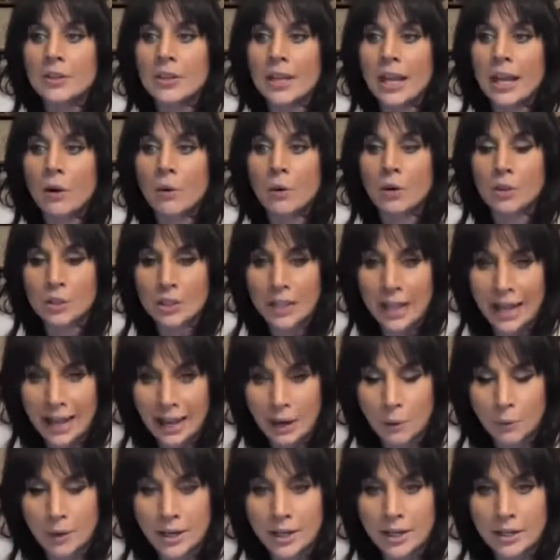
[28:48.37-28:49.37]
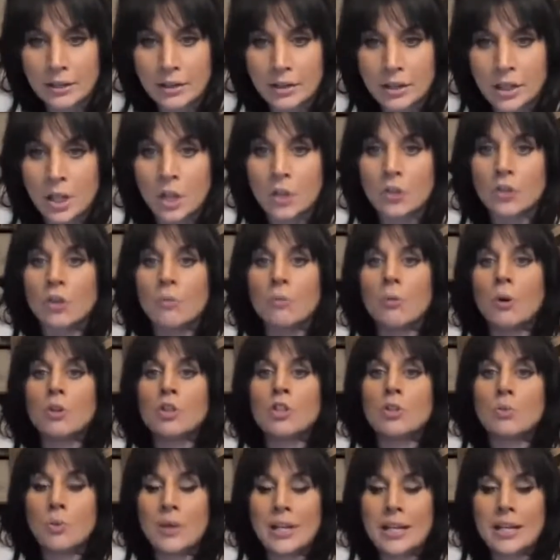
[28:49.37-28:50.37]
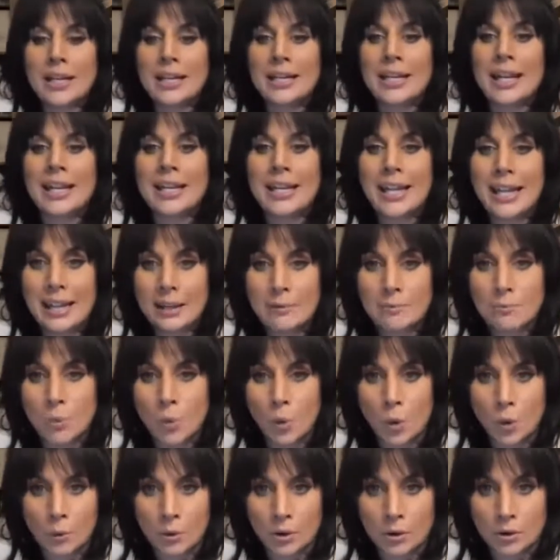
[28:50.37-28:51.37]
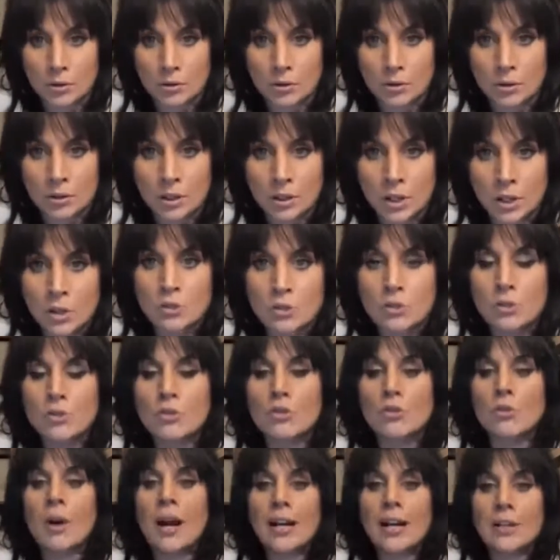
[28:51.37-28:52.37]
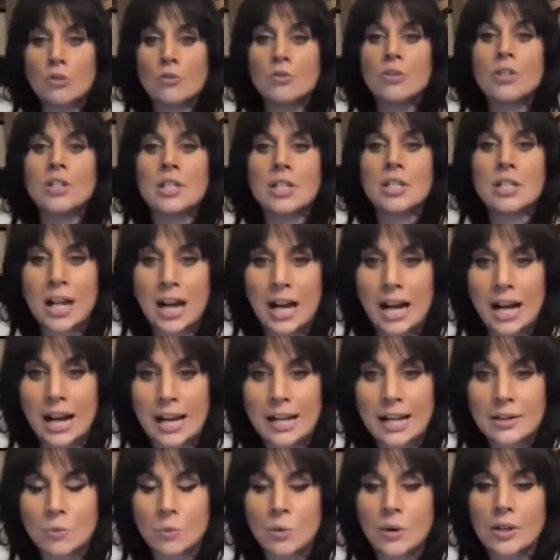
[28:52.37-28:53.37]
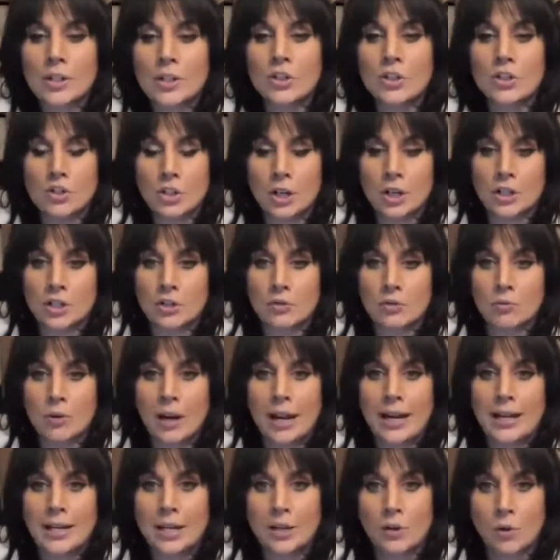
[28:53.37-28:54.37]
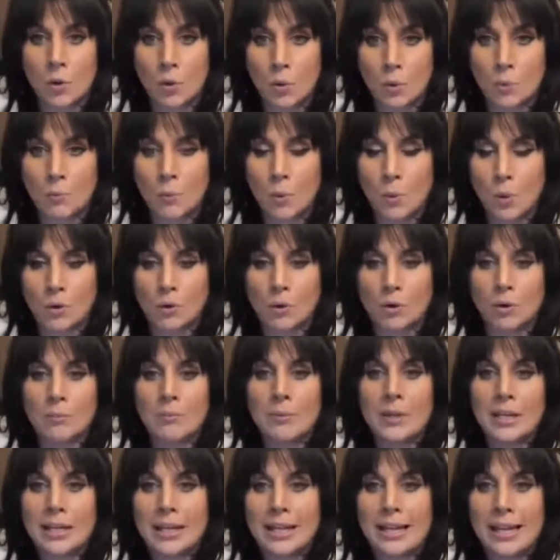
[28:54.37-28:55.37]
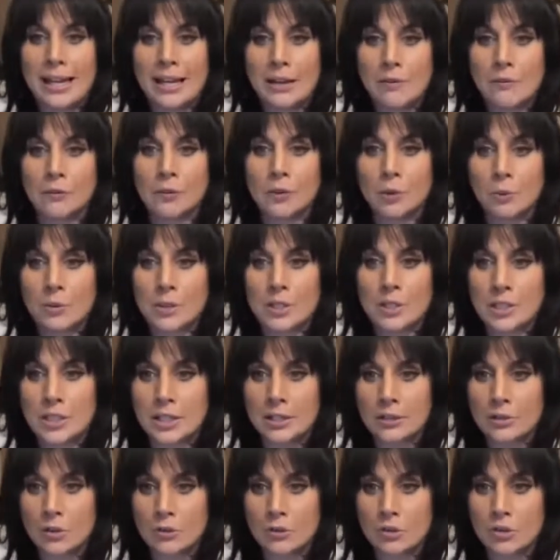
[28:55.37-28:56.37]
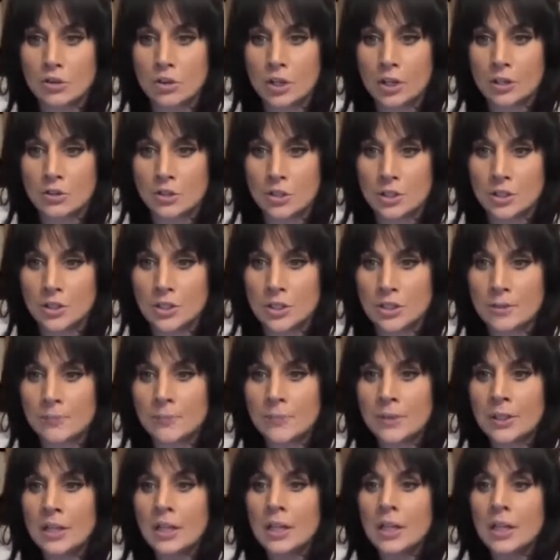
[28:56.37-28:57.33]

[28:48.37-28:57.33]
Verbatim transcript: They are allowing the most wicked and immoral to try to decide what is just right and moral, meaning influencing those judges.